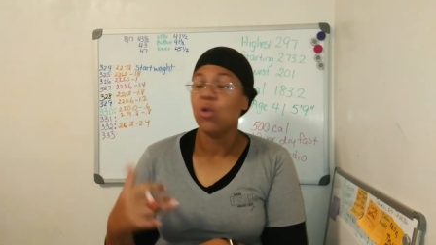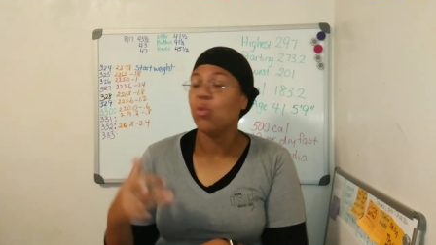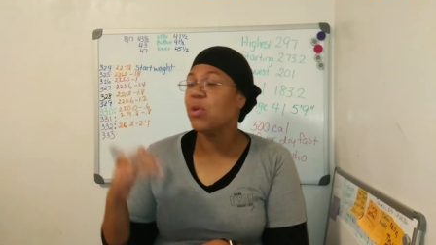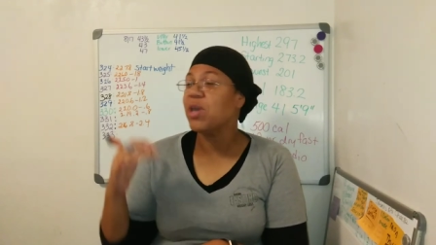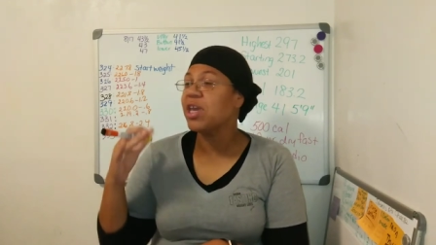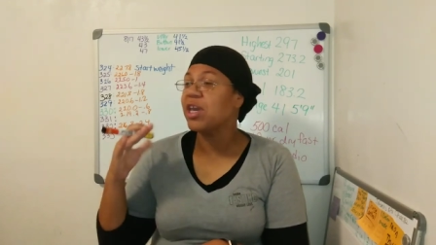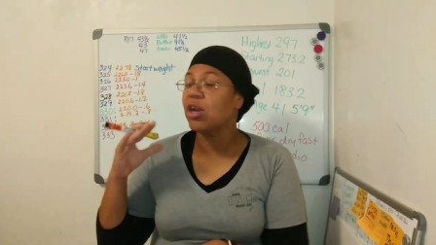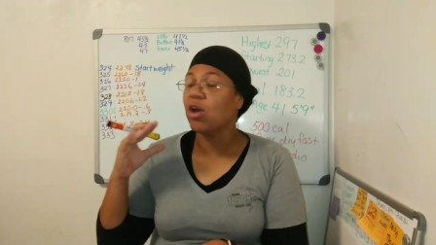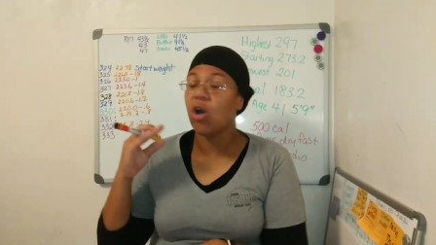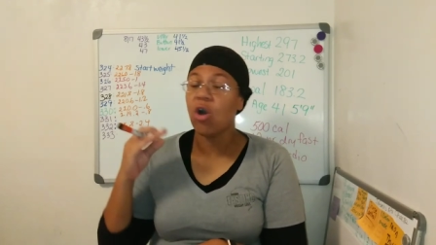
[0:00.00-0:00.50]
We
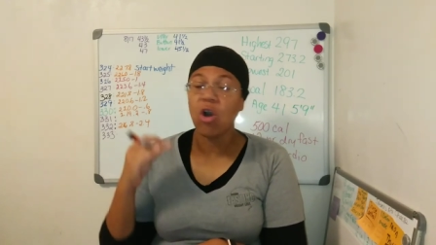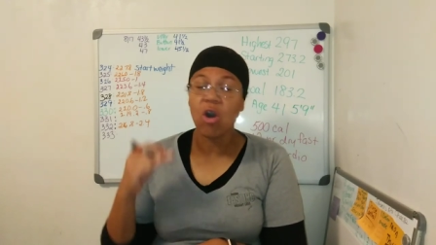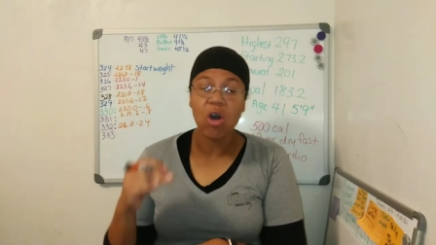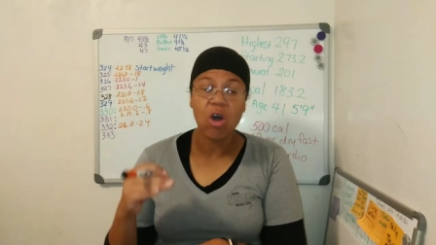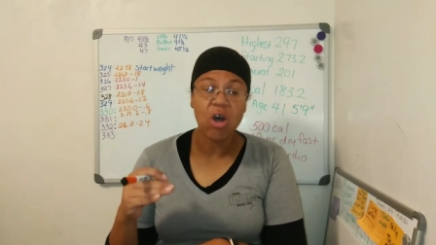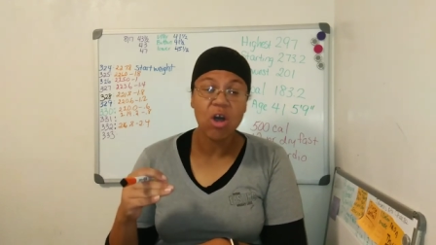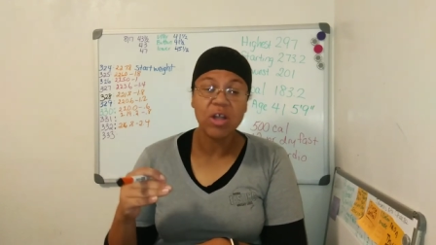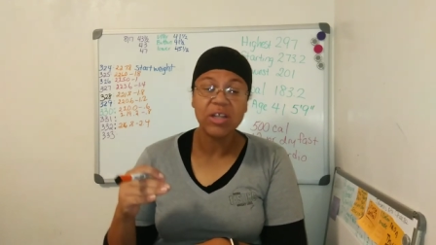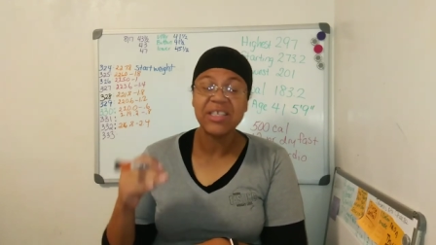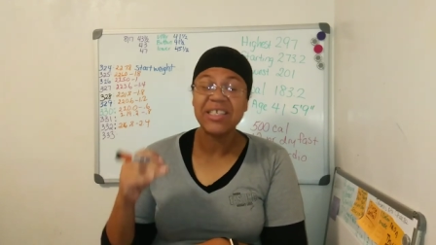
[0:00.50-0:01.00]
could
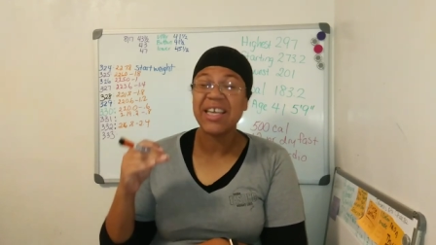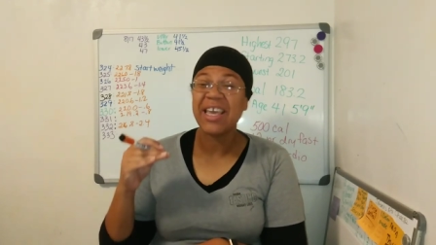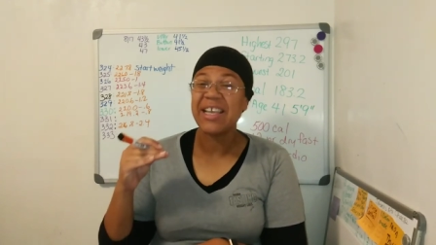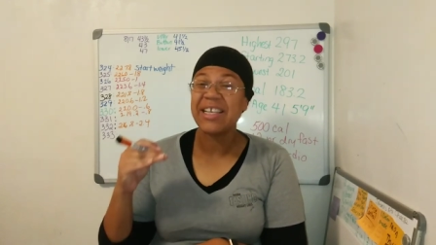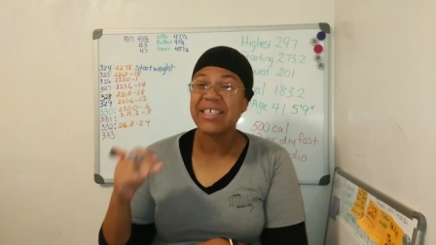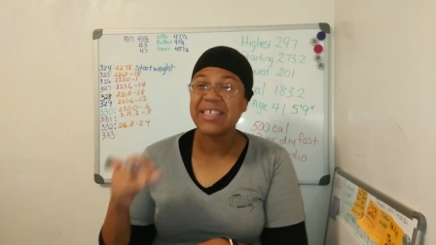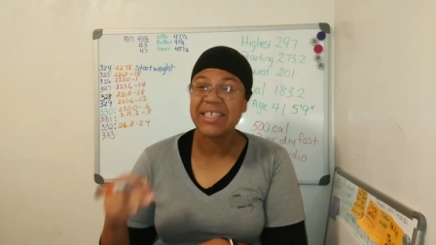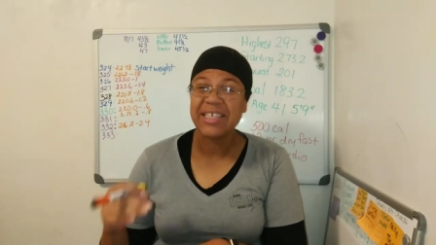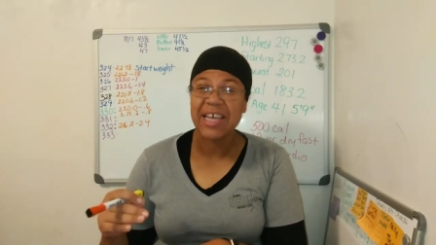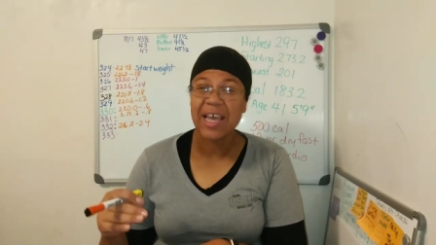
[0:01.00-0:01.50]
all
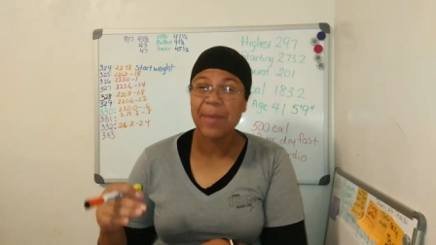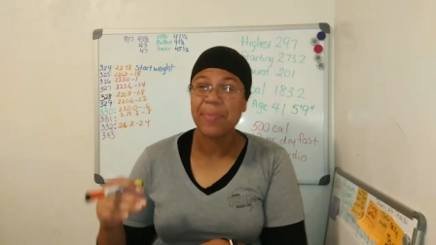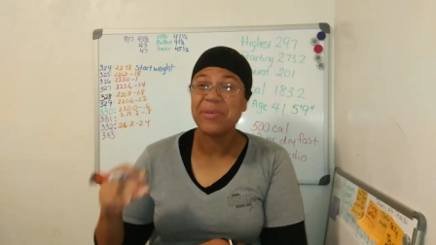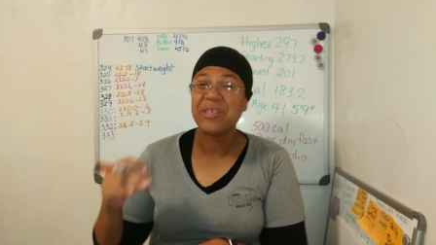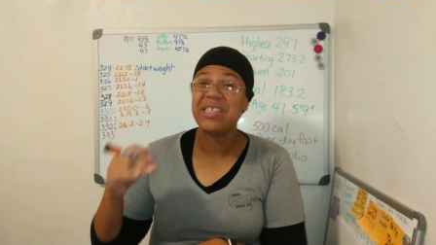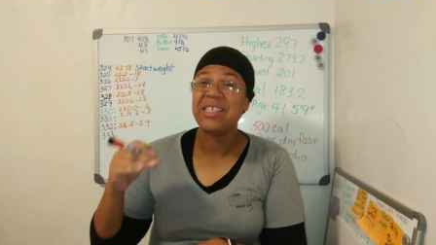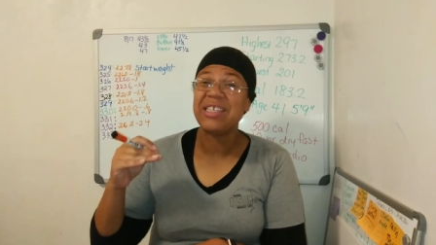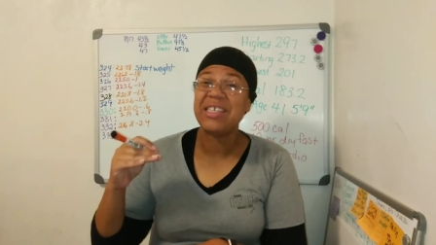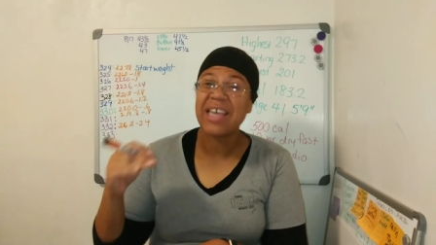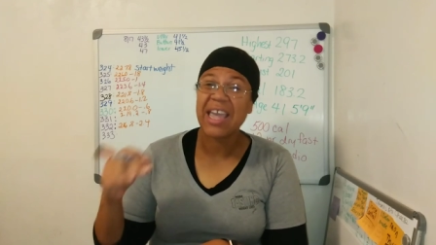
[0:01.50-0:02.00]
take
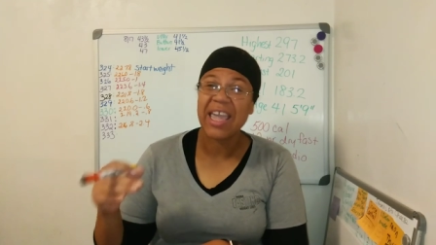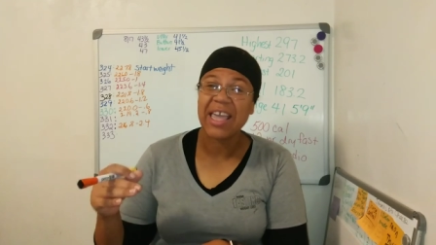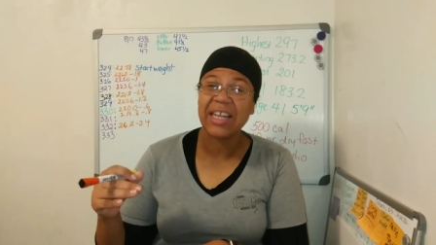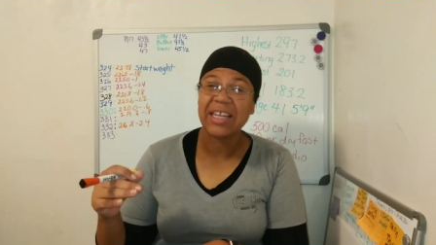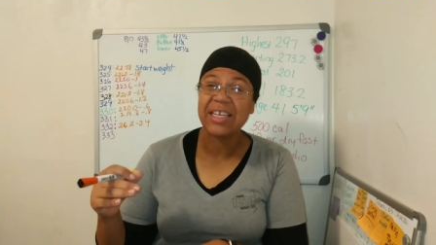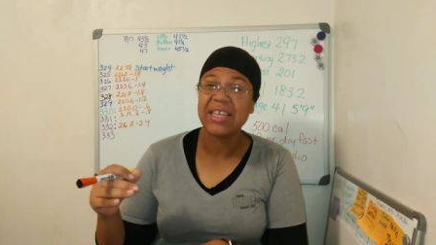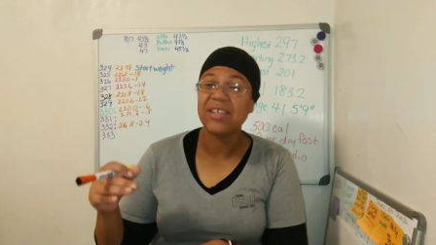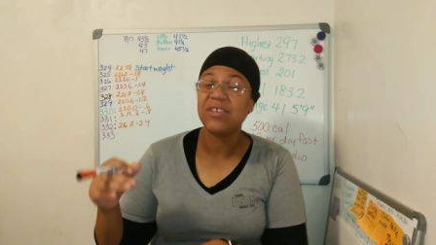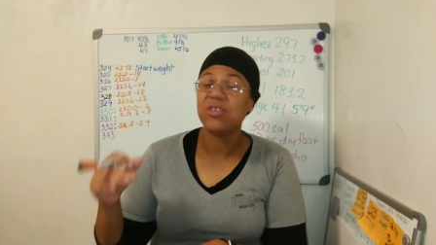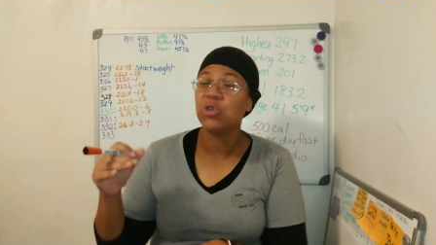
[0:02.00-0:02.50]
steps
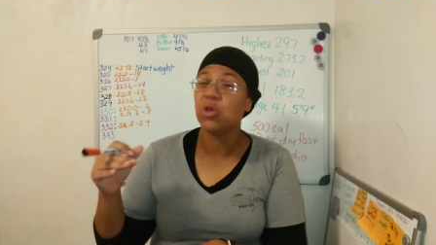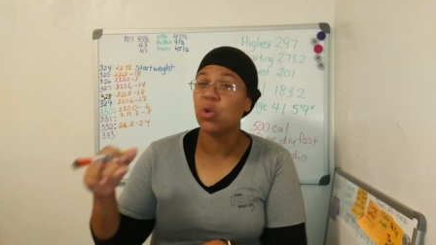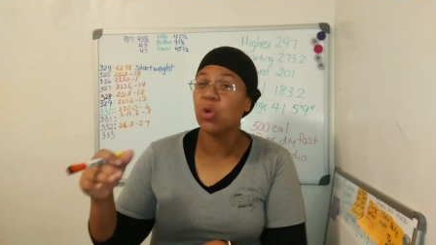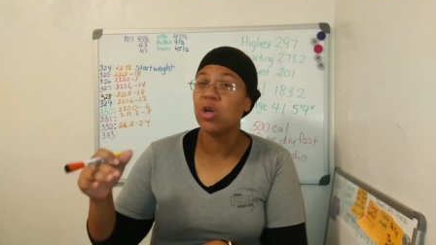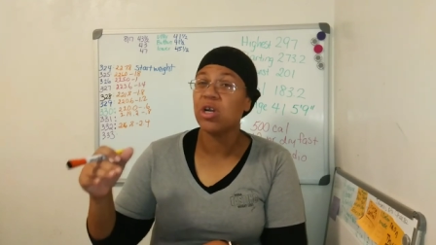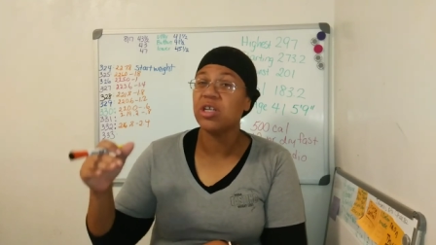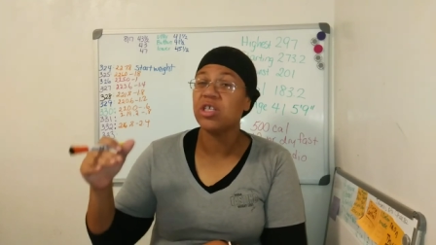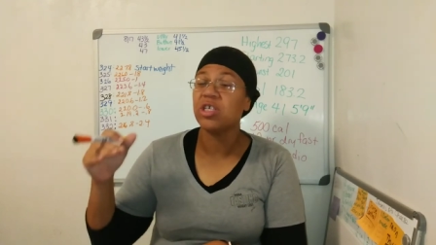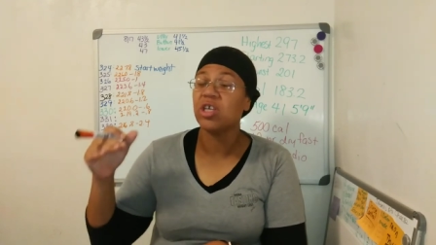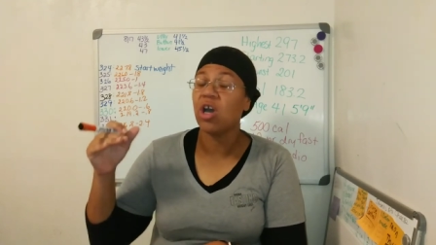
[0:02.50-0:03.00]
daily
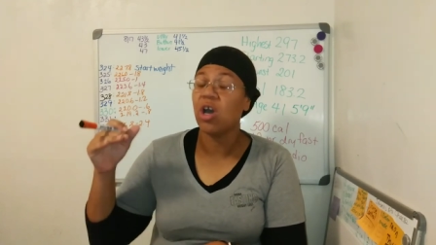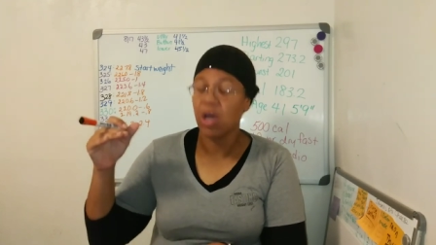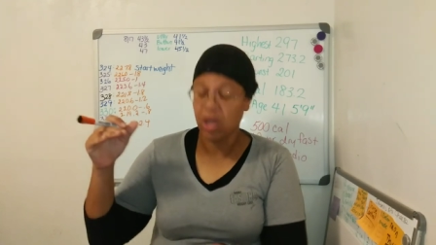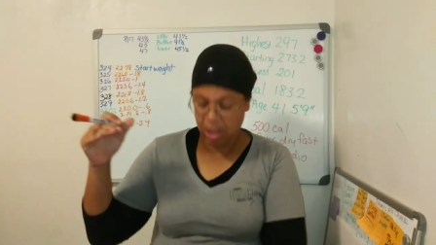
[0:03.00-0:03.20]
towards